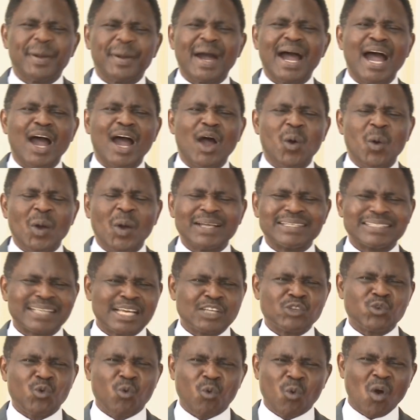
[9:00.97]
power
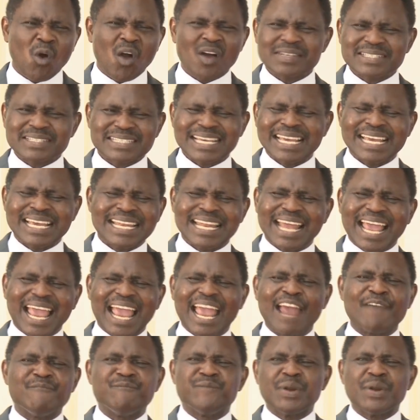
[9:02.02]
that works in
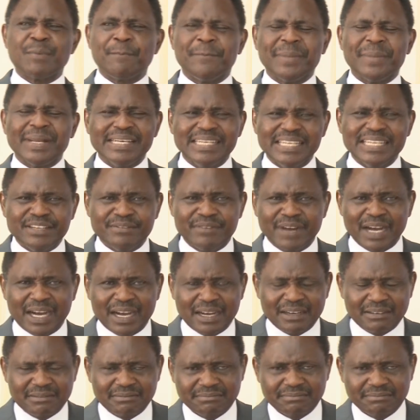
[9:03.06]
every believer.